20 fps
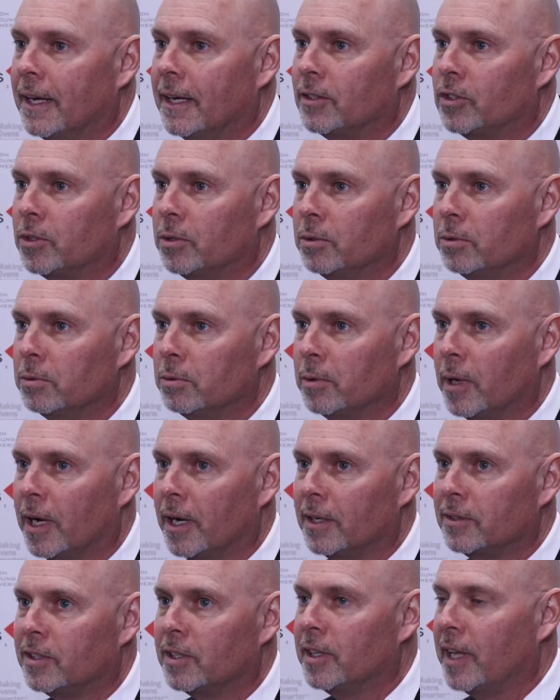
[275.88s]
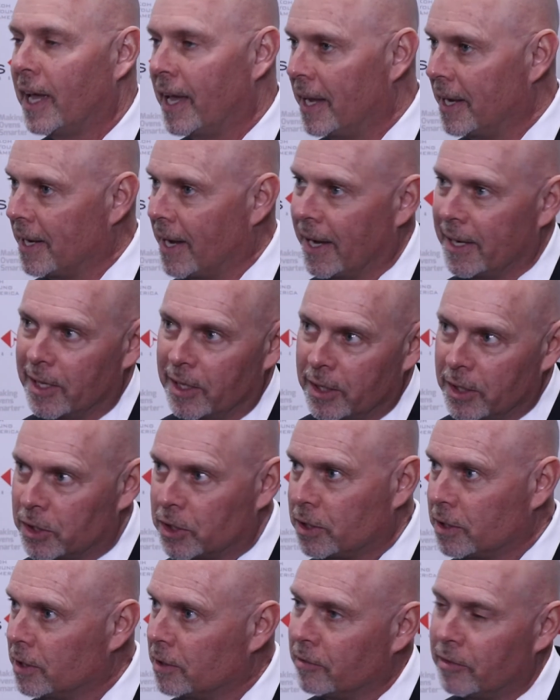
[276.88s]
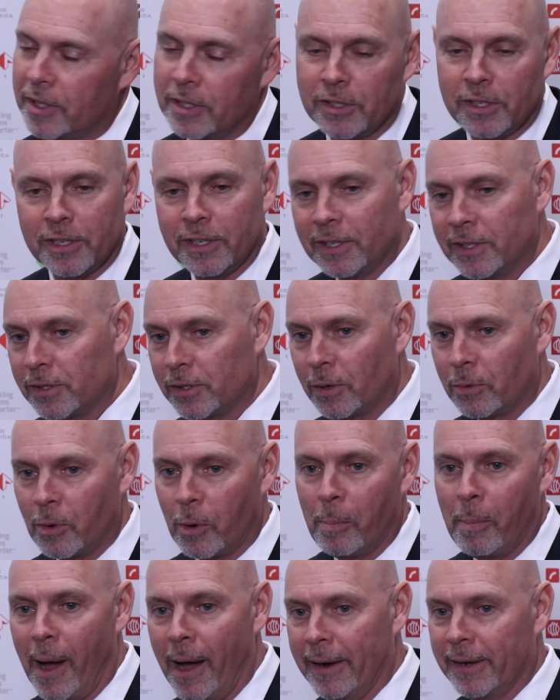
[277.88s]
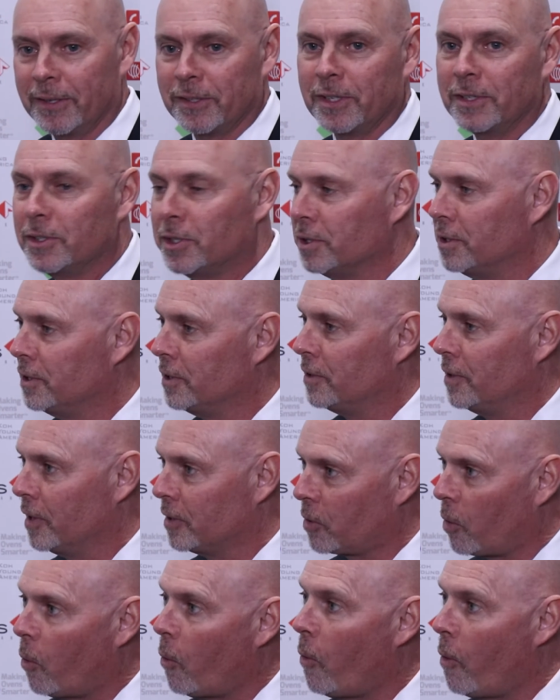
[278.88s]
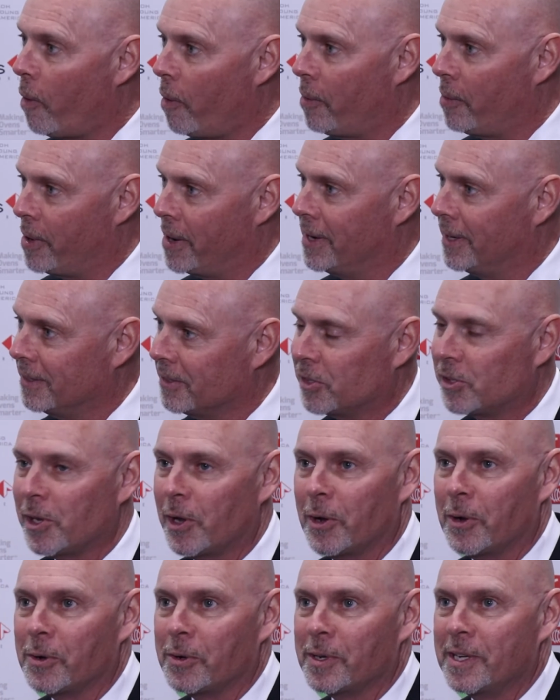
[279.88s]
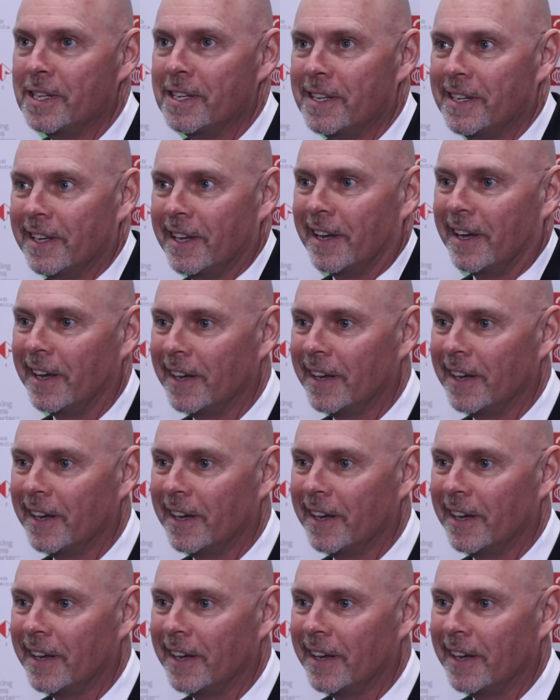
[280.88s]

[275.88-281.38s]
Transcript: to the AI initiative. He's a robotics engineer at core, right? So he's